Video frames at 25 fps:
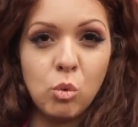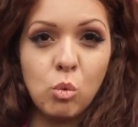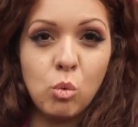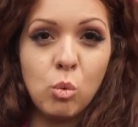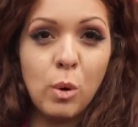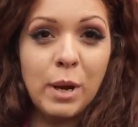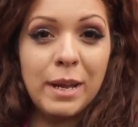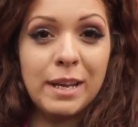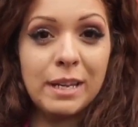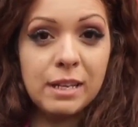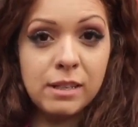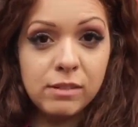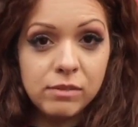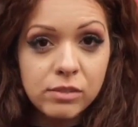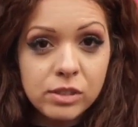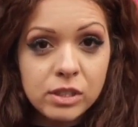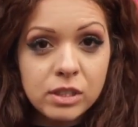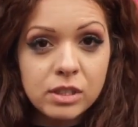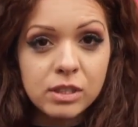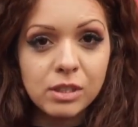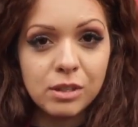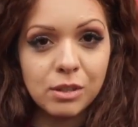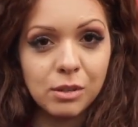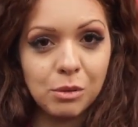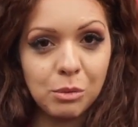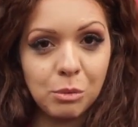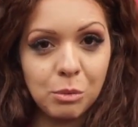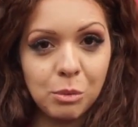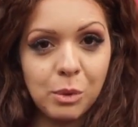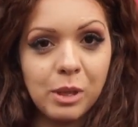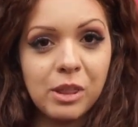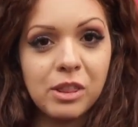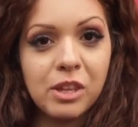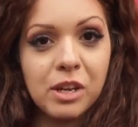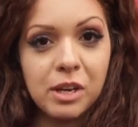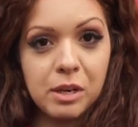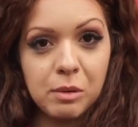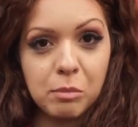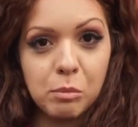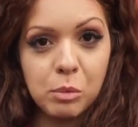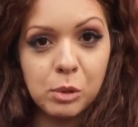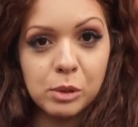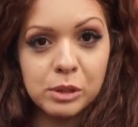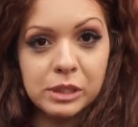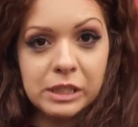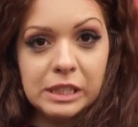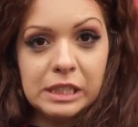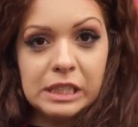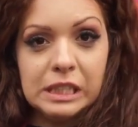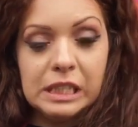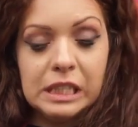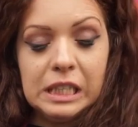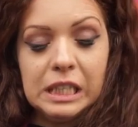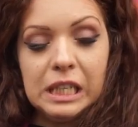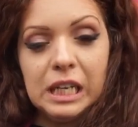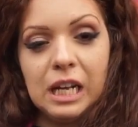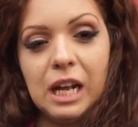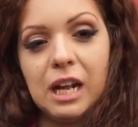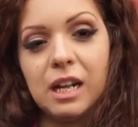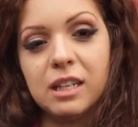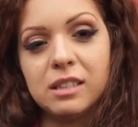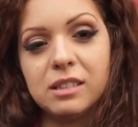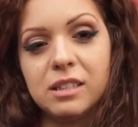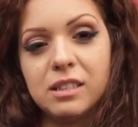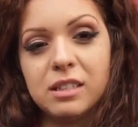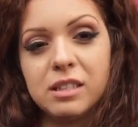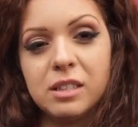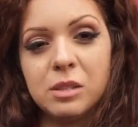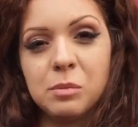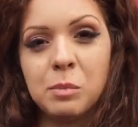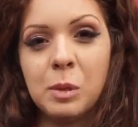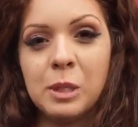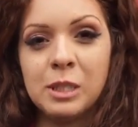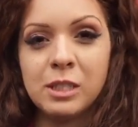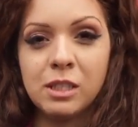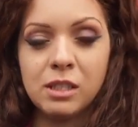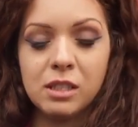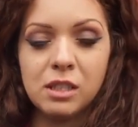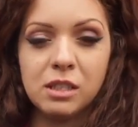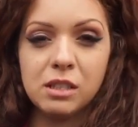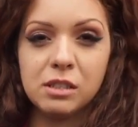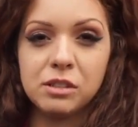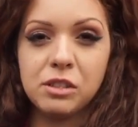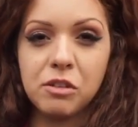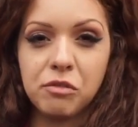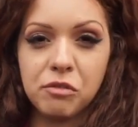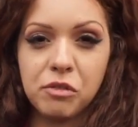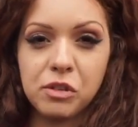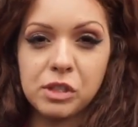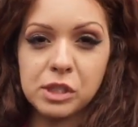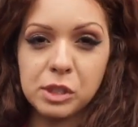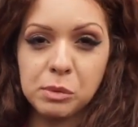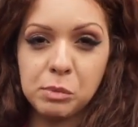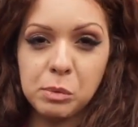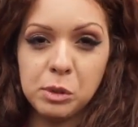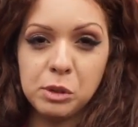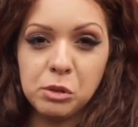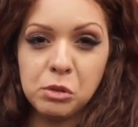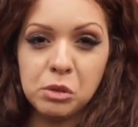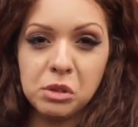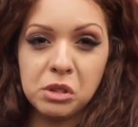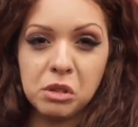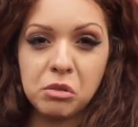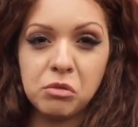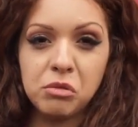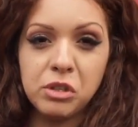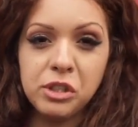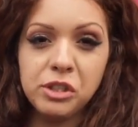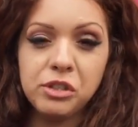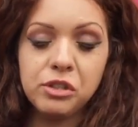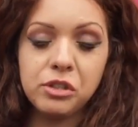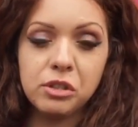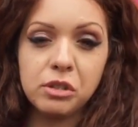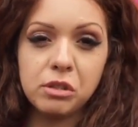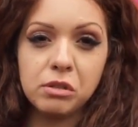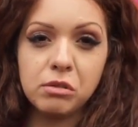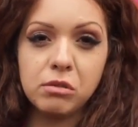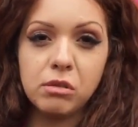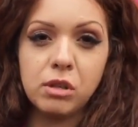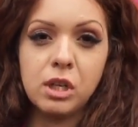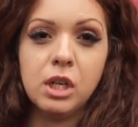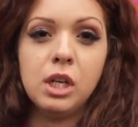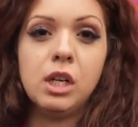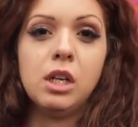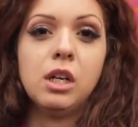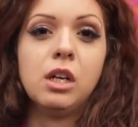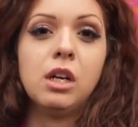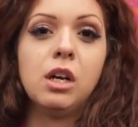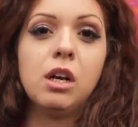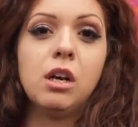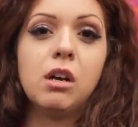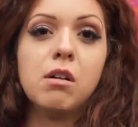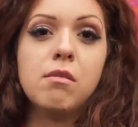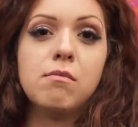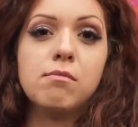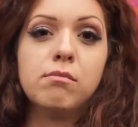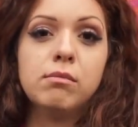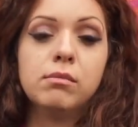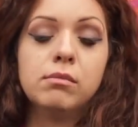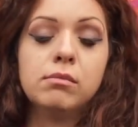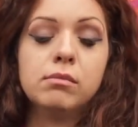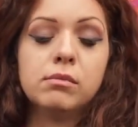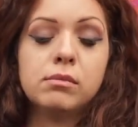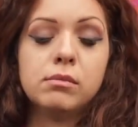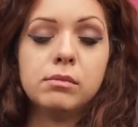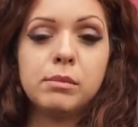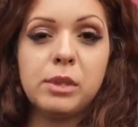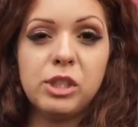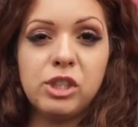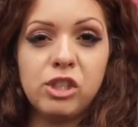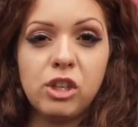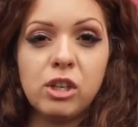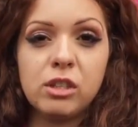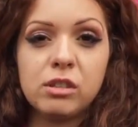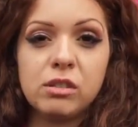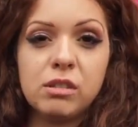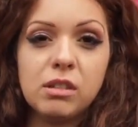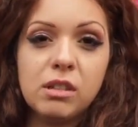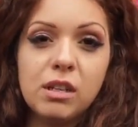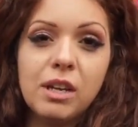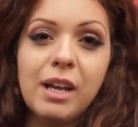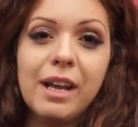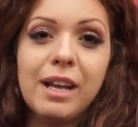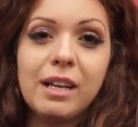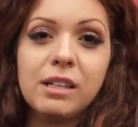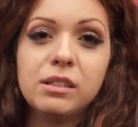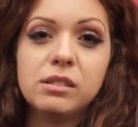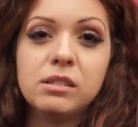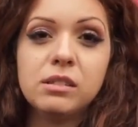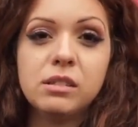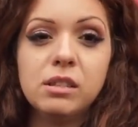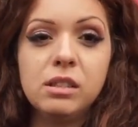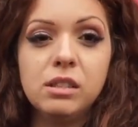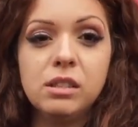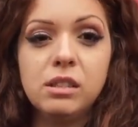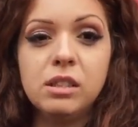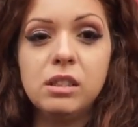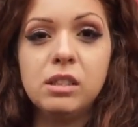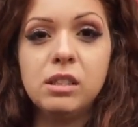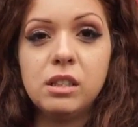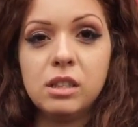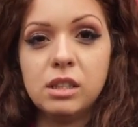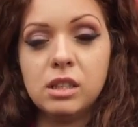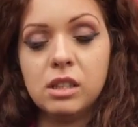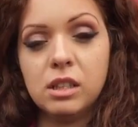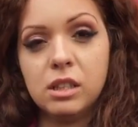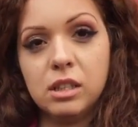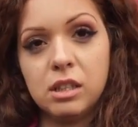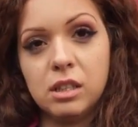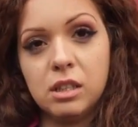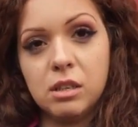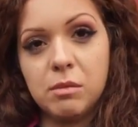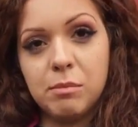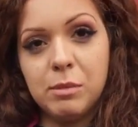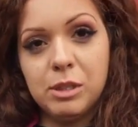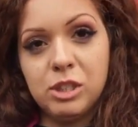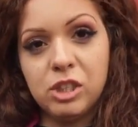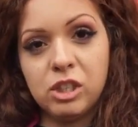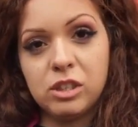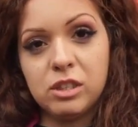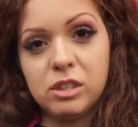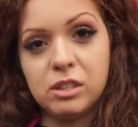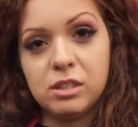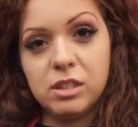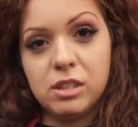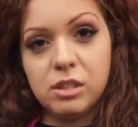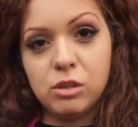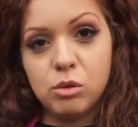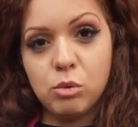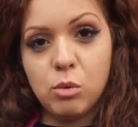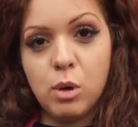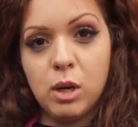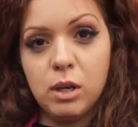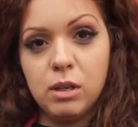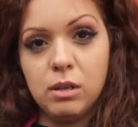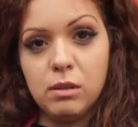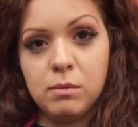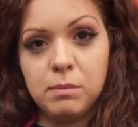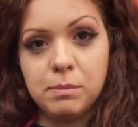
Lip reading: waves with their body, and this is basically the difference between the original bachata and the bachata sensual.